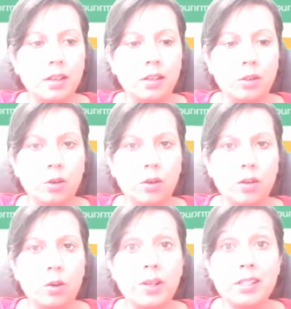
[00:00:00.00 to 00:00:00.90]
your
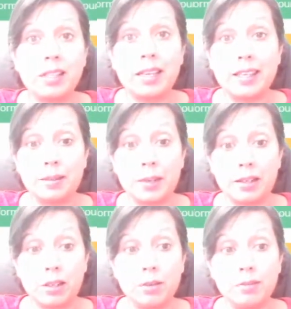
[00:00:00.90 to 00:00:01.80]
quiz-taking
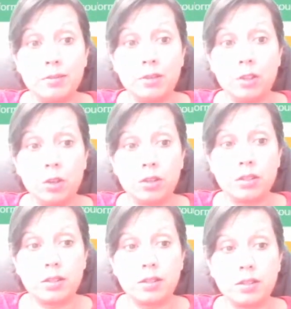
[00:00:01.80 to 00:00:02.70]
menu
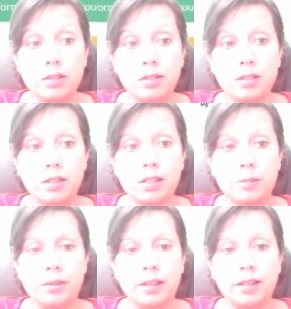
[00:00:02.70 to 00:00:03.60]
looked
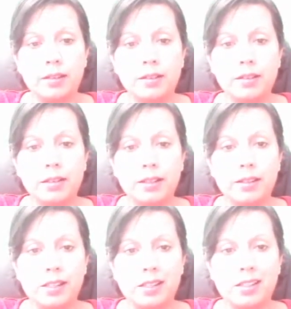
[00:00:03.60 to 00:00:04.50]
something like
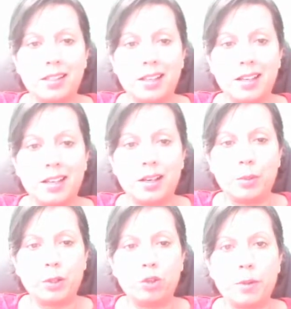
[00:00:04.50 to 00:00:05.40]
this,
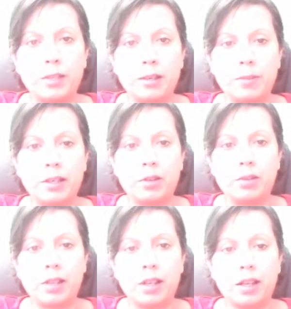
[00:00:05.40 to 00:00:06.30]
with drop-down
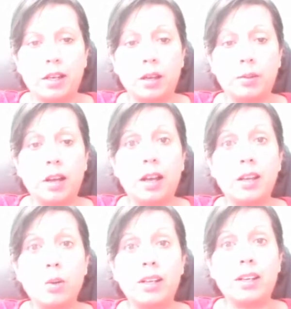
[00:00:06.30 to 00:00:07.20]
menus. Now, I
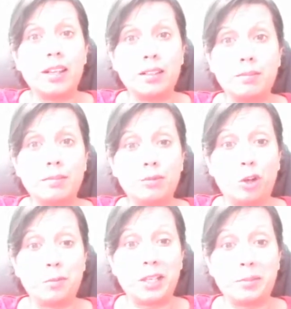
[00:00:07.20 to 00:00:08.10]
quite like
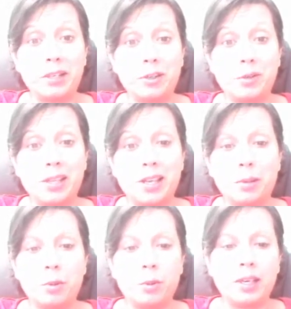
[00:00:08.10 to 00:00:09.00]
drop-down menus,
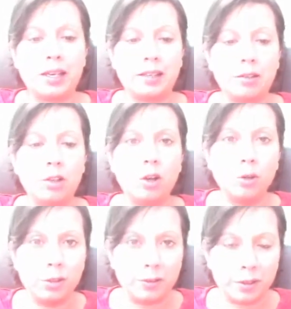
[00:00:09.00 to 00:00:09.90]
but we had
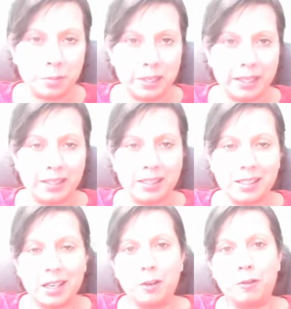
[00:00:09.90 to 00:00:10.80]
loads of complaints
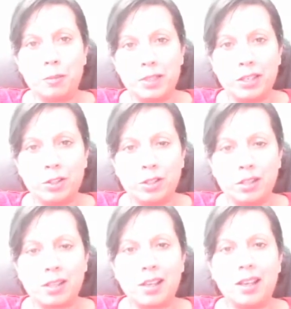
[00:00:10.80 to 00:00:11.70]
from
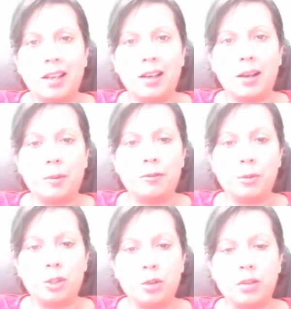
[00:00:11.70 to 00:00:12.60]
teachers, from
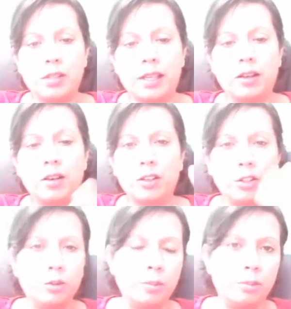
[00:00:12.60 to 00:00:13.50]
students saying, oh, could
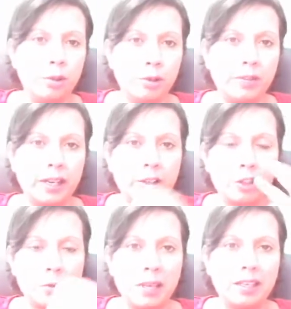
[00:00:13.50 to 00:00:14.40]
you improve that? Could
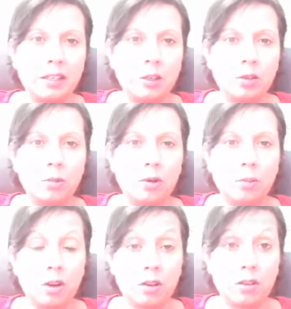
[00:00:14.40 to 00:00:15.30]
you make it look more
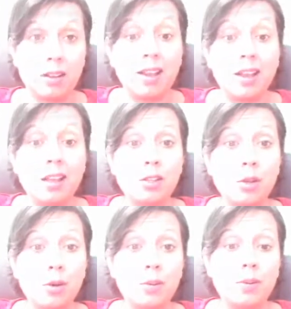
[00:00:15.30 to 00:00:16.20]
modern?
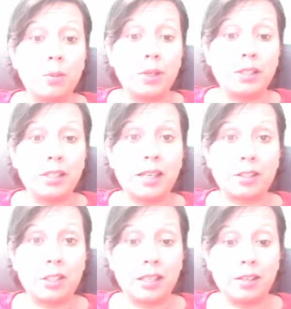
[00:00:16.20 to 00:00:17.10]
So we did
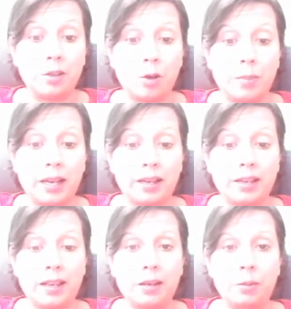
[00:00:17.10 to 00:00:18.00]
actually go
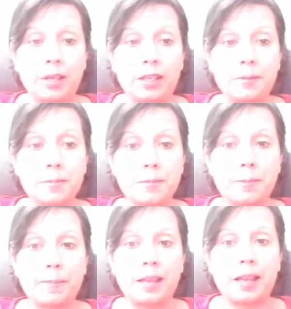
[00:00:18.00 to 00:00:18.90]
back and we
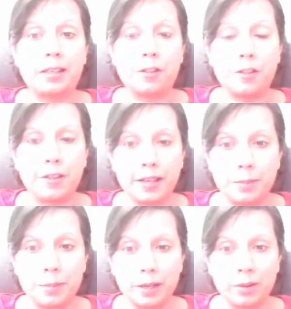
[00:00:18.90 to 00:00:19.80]
had to think
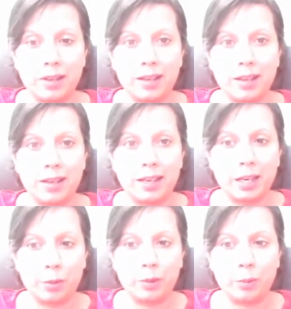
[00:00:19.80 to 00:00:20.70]
about
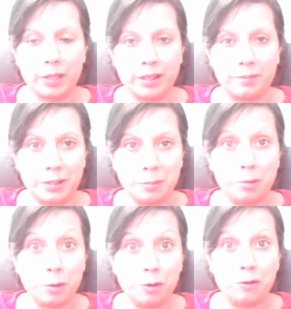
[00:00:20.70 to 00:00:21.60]
how would we
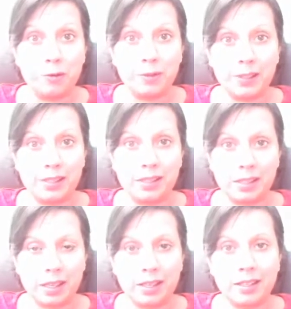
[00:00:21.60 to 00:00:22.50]
improve this
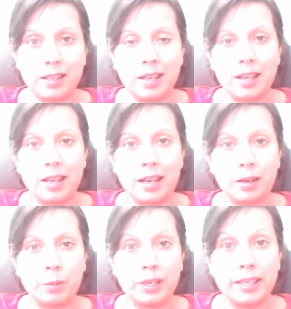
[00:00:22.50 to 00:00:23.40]
design,
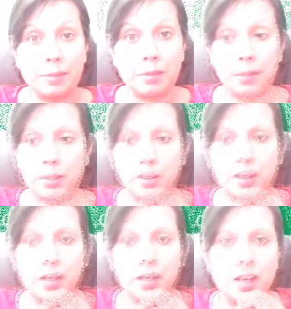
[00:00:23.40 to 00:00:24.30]
and we came up
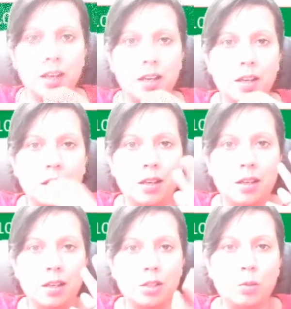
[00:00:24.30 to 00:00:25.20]
with this.
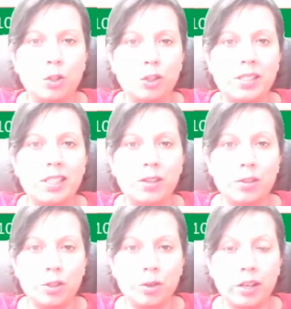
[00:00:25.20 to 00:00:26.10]
So what you see on the
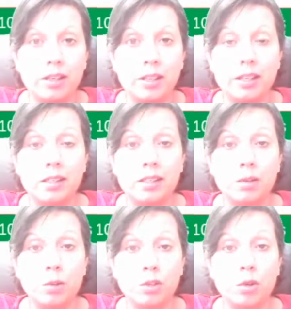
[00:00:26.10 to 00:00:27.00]
screen is
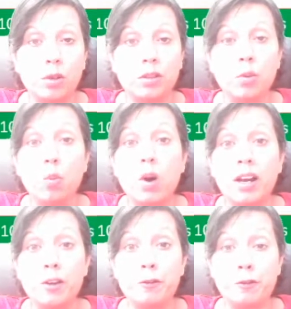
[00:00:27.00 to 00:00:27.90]
what's called the
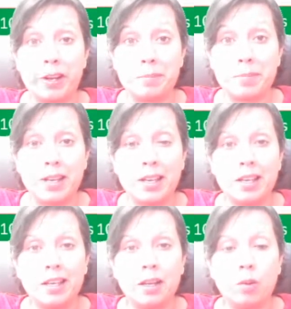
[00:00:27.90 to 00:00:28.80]
wireframe.
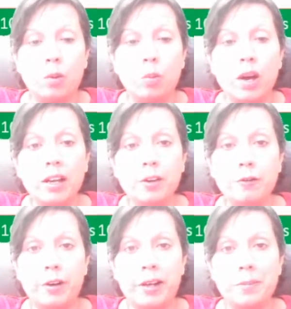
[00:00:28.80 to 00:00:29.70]
Now, a
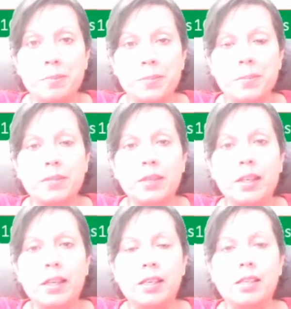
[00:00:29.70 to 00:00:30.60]
wireframe
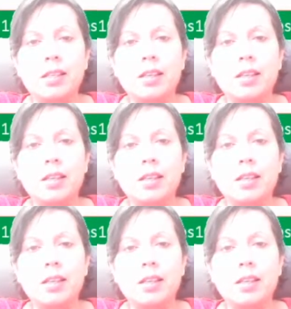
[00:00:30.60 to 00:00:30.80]
is